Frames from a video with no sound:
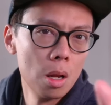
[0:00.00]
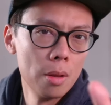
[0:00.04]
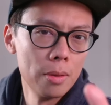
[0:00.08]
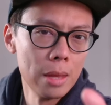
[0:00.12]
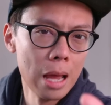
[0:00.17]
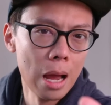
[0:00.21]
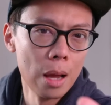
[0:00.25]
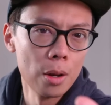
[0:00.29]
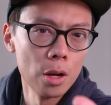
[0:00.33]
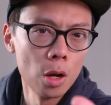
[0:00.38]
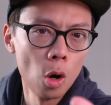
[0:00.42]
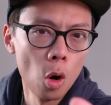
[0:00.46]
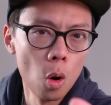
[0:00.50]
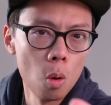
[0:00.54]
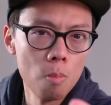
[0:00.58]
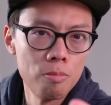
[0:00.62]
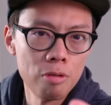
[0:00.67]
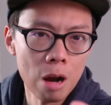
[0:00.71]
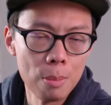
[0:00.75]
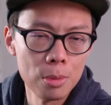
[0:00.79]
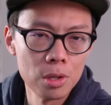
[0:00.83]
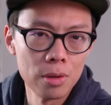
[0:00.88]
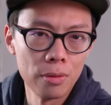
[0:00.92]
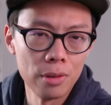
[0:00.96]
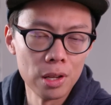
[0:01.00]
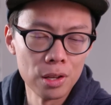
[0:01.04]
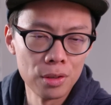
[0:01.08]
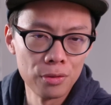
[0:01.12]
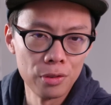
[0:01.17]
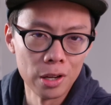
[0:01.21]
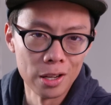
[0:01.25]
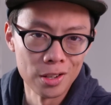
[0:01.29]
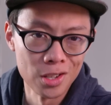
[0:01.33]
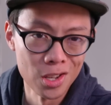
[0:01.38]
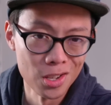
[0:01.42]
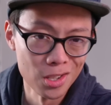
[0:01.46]
Now, the whole premise of this
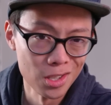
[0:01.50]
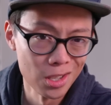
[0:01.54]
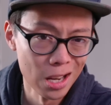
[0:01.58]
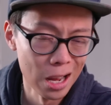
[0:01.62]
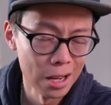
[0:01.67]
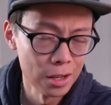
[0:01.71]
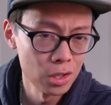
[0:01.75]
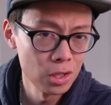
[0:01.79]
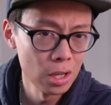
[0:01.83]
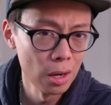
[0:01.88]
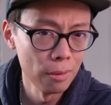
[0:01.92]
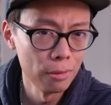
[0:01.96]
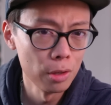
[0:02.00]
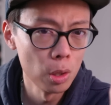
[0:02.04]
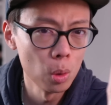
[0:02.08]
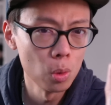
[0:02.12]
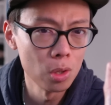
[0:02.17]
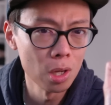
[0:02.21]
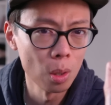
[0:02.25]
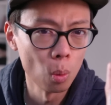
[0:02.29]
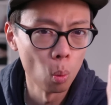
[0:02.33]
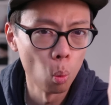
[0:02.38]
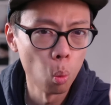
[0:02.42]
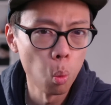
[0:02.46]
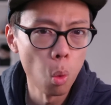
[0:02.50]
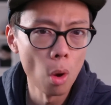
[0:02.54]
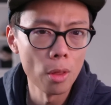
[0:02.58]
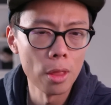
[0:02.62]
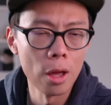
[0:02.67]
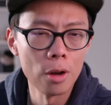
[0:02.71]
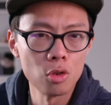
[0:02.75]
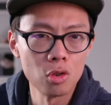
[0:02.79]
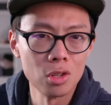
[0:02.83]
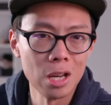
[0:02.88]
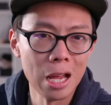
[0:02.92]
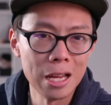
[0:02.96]
fix is that instead of using a
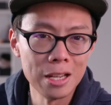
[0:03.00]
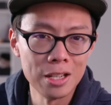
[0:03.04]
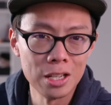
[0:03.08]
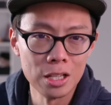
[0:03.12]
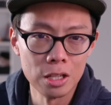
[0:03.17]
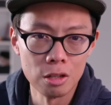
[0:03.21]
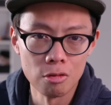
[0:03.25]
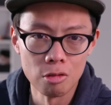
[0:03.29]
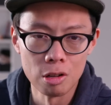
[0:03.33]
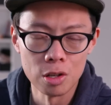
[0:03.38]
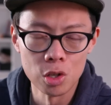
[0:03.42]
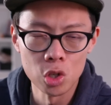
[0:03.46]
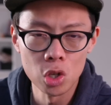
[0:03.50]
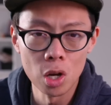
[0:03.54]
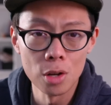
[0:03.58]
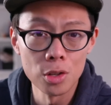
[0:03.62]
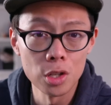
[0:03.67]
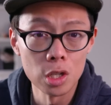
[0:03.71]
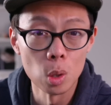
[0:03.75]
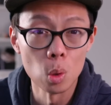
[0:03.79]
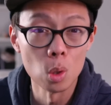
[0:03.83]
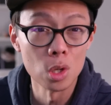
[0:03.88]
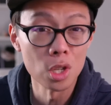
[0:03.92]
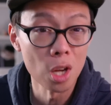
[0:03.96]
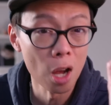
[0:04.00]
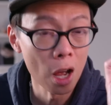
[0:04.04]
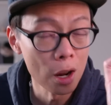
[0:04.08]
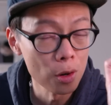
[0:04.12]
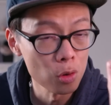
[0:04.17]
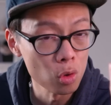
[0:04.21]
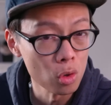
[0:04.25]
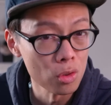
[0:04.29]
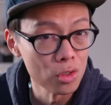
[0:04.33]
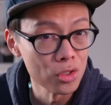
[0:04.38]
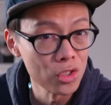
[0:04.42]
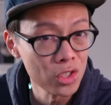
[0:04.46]
180-degree shutter, you use a
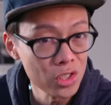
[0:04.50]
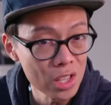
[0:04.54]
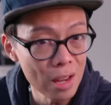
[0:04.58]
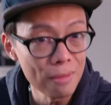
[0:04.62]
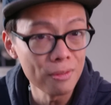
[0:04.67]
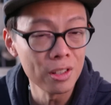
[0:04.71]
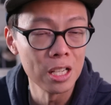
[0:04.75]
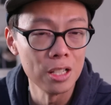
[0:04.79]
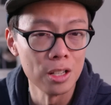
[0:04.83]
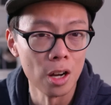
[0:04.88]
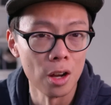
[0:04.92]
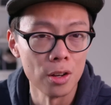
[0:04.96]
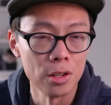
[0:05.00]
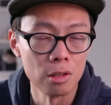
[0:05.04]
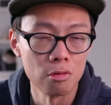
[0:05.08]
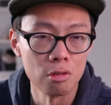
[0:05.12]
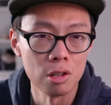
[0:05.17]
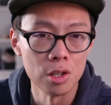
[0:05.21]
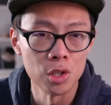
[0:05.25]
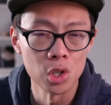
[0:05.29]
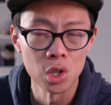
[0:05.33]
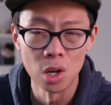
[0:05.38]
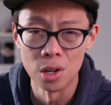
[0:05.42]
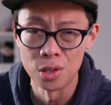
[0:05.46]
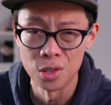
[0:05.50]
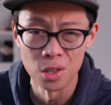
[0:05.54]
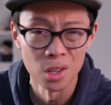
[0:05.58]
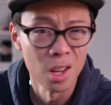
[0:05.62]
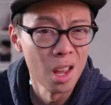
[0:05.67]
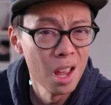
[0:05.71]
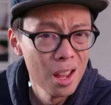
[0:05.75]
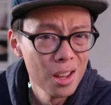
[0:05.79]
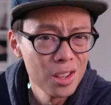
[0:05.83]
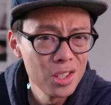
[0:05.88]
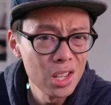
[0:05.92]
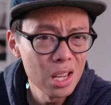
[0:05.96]
179-degree shutter.
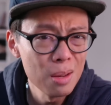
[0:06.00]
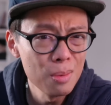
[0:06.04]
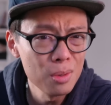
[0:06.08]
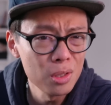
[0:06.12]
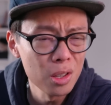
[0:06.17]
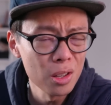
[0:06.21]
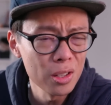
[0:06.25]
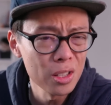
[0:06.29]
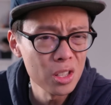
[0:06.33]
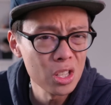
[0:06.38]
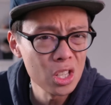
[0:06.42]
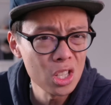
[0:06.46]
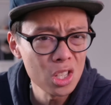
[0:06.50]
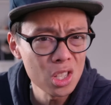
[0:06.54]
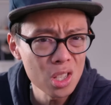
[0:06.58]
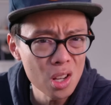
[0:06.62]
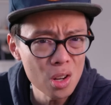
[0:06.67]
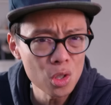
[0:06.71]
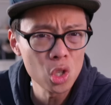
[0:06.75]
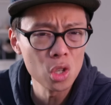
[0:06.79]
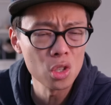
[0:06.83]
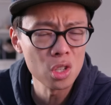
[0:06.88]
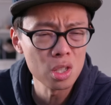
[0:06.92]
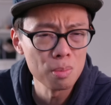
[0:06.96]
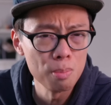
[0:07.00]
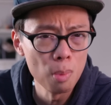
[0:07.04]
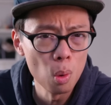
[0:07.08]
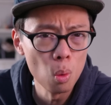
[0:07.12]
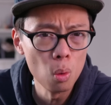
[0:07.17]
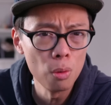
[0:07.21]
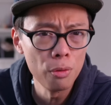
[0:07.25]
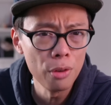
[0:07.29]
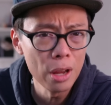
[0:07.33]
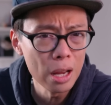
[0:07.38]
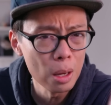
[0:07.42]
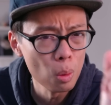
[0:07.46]
Seems like such a
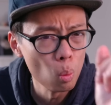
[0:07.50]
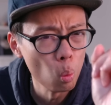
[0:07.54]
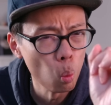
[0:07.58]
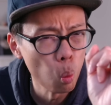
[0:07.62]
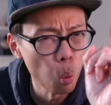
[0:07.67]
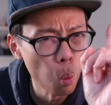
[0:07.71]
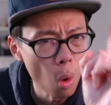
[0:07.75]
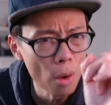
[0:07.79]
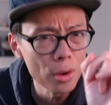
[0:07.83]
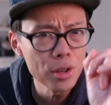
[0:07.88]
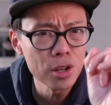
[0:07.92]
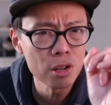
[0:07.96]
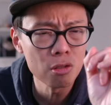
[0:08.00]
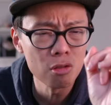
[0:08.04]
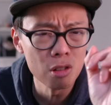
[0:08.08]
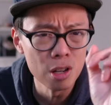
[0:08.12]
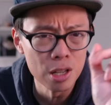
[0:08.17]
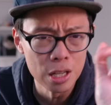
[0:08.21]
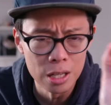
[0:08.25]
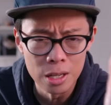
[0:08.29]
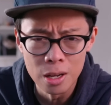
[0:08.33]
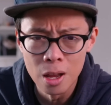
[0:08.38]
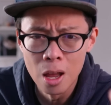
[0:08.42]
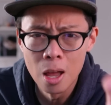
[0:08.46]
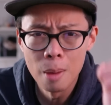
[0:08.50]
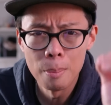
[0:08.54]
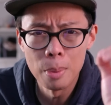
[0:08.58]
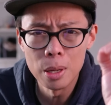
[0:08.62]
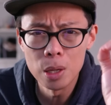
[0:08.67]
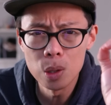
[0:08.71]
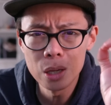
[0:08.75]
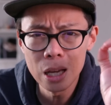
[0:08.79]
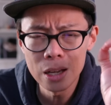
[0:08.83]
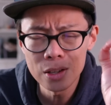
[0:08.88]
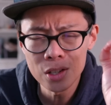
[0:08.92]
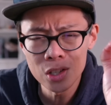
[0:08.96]
small thing, 1 degree, but
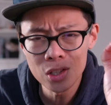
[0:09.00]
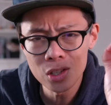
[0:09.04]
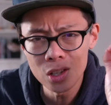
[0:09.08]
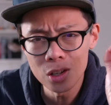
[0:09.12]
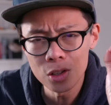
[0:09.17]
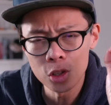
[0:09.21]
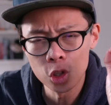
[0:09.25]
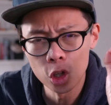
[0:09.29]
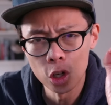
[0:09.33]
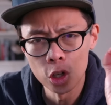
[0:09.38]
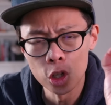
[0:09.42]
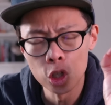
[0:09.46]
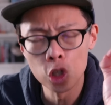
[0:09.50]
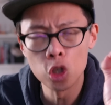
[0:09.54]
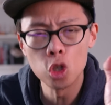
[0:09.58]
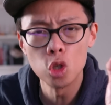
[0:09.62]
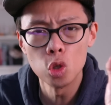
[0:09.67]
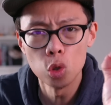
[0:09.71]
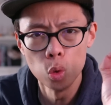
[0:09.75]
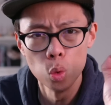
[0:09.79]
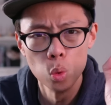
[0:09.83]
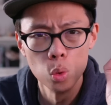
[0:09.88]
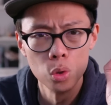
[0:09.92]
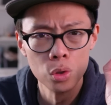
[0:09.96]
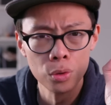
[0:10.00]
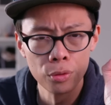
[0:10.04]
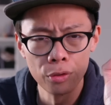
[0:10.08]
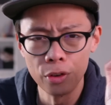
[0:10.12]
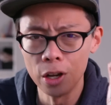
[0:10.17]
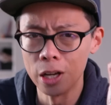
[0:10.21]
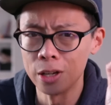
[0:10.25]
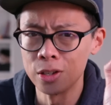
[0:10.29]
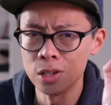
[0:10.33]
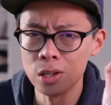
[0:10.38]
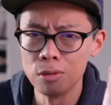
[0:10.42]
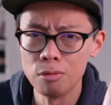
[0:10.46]
you get such a huge
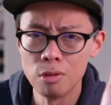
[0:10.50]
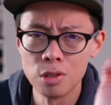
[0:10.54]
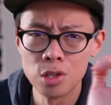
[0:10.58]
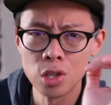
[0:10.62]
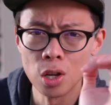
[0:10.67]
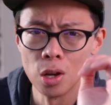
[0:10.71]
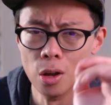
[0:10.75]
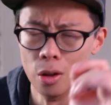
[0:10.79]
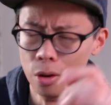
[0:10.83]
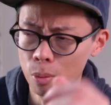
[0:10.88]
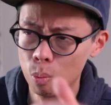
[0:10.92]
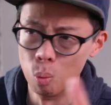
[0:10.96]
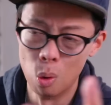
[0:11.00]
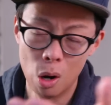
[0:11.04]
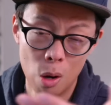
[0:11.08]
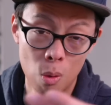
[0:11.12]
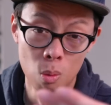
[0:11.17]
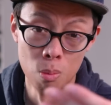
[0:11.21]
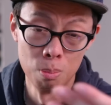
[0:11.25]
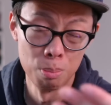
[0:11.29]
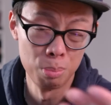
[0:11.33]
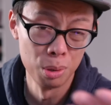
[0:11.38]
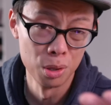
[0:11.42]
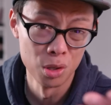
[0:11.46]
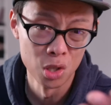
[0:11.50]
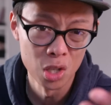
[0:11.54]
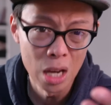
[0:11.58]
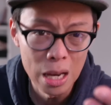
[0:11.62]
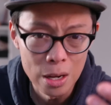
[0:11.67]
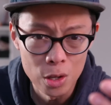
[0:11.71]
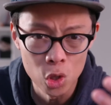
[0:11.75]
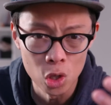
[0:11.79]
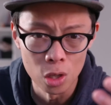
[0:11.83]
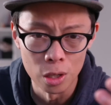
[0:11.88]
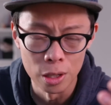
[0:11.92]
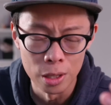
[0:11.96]
fix in return. Well,
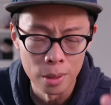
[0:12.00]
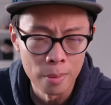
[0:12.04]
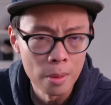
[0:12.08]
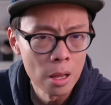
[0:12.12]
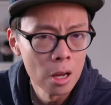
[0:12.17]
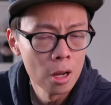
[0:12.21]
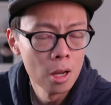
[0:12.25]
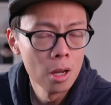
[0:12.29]
potentially.